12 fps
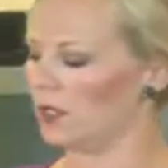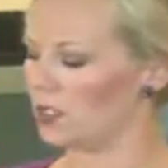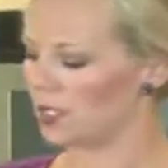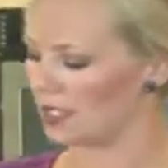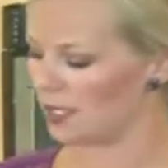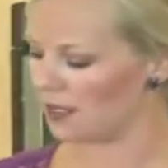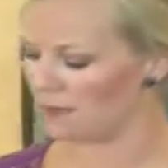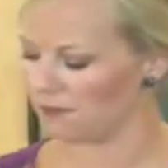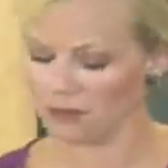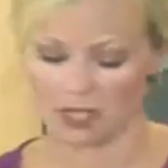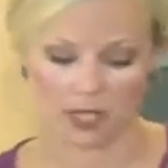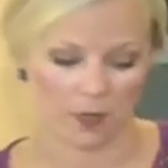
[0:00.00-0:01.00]
Just a
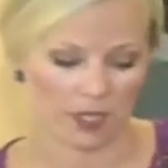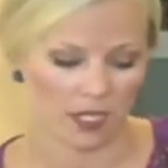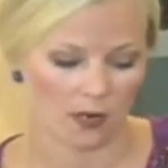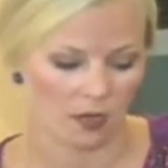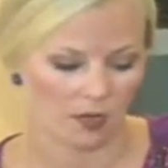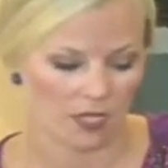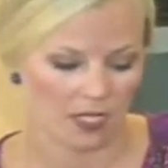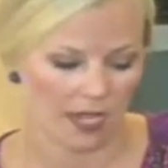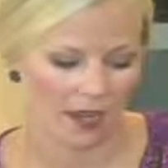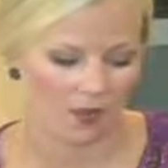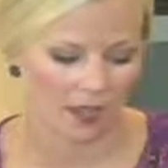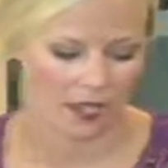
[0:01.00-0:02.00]
little bit. Don't go to
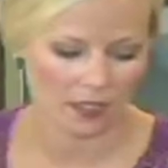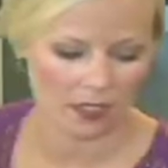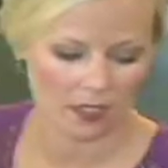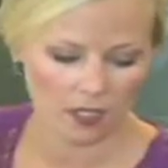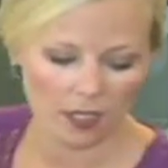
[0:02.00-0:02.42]
town on it.